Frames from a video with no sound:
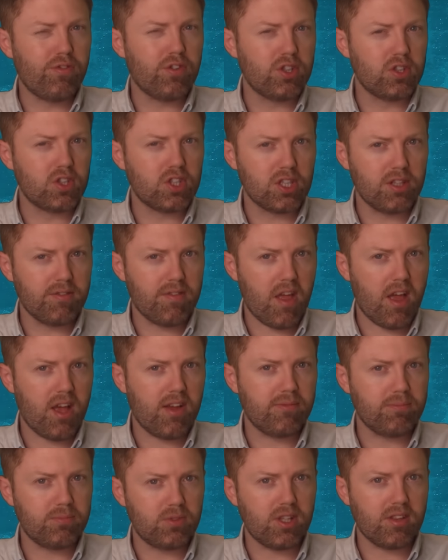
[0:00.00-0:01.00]
version of
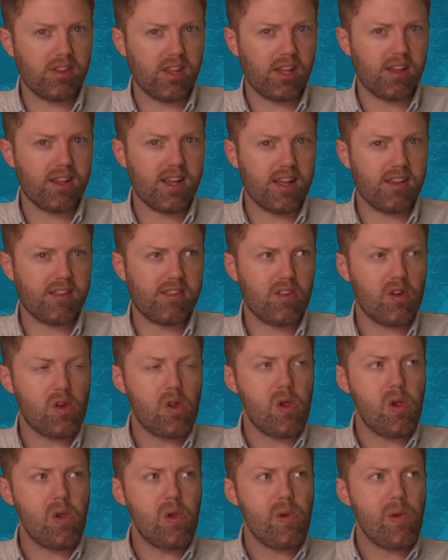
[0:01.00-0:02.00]
that? Do you think that's
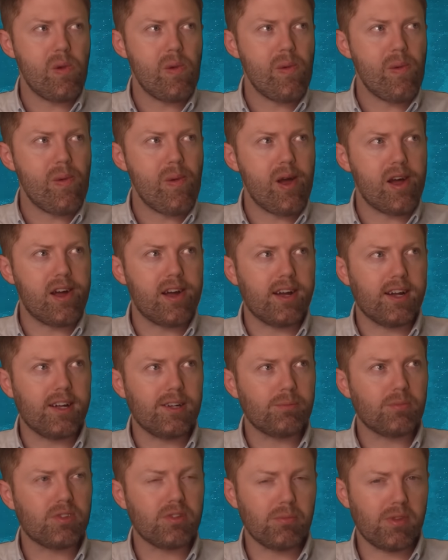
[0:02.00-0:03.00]

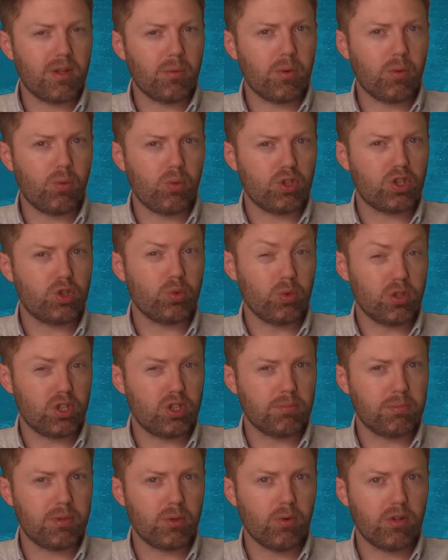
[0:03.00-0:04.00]
something we wish we
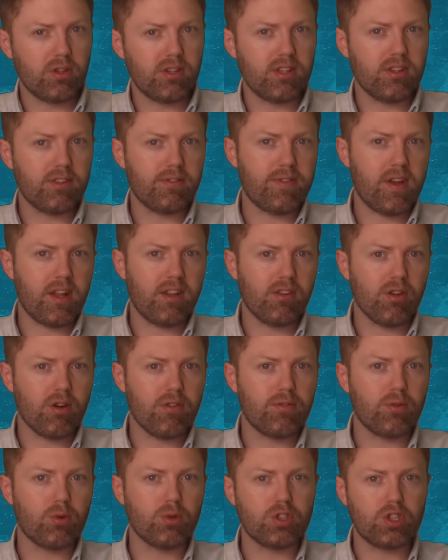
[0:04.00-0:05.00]
should be wanting to fend
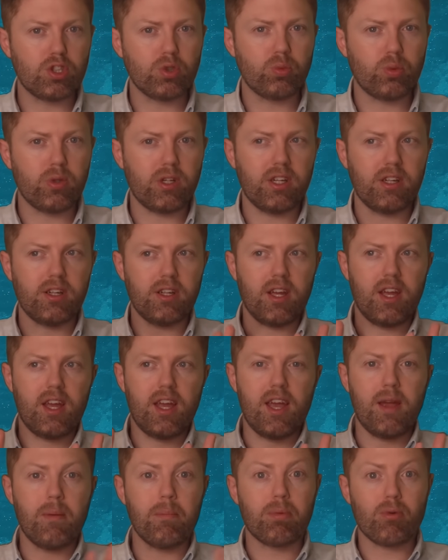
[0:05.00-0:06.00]
off, or should we
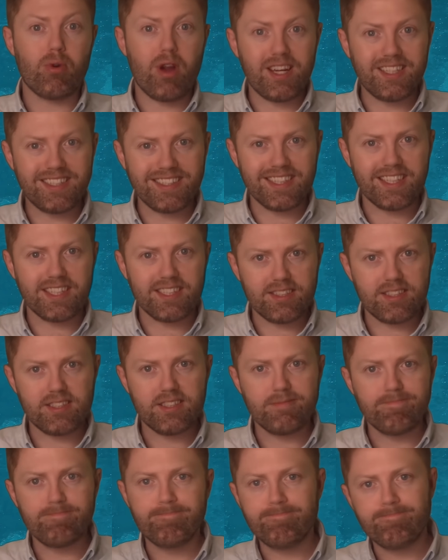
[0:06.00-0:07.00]
embrace it?
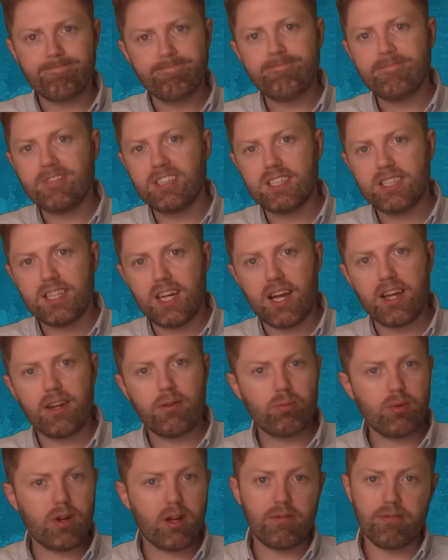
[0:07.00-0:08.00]

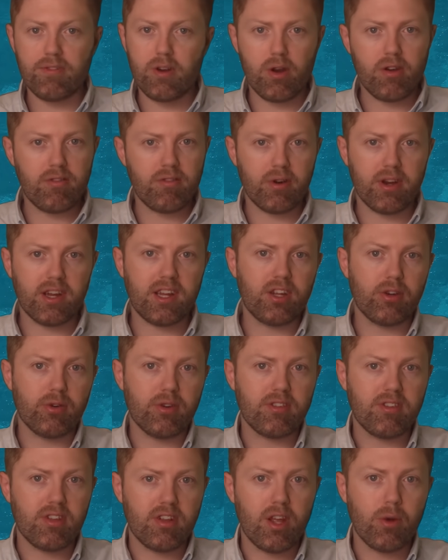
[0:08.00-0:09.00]
I'm very, very
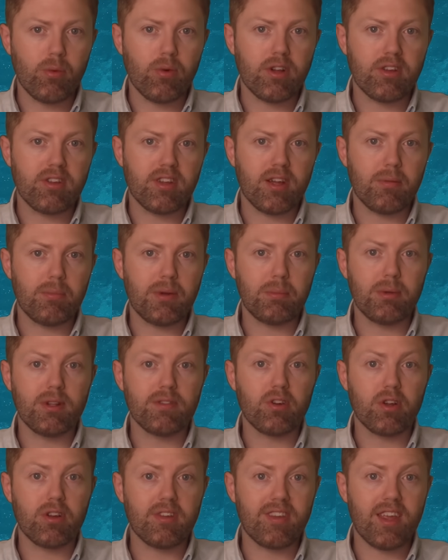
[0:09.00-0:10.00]
curious to know what people
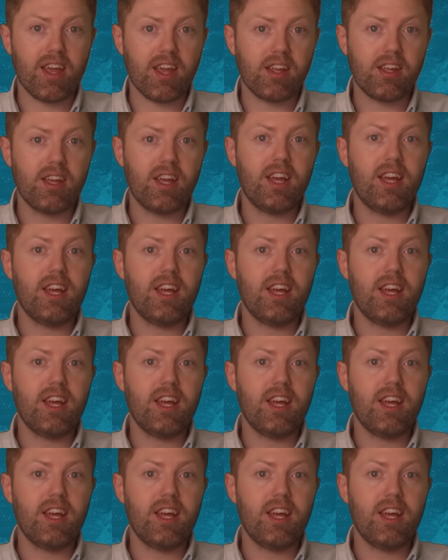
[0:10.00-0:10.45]
have got to say.